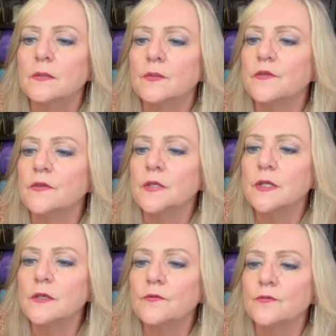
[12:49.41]
Be very
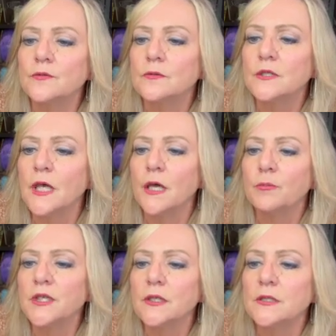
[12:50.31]
careful.
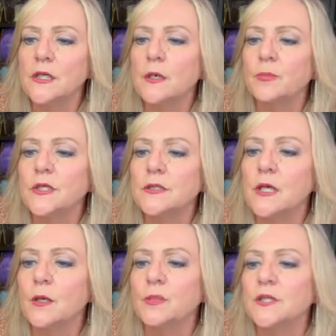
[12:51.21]
Tapping
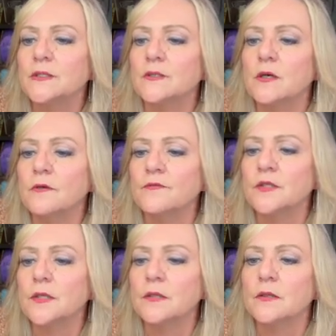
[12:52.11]
softly.